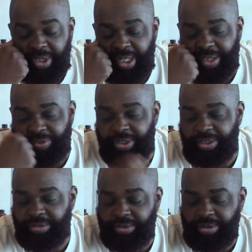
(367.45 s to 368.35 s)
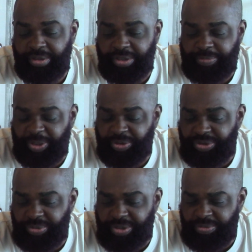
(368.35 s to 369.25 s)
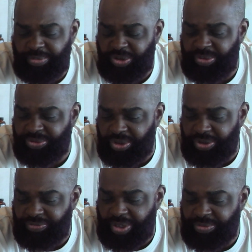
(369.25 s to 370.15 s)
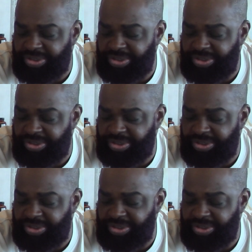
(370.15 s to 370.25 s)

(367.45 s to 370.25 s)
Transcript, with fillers: And then the experience was, it was mostly reserves. I was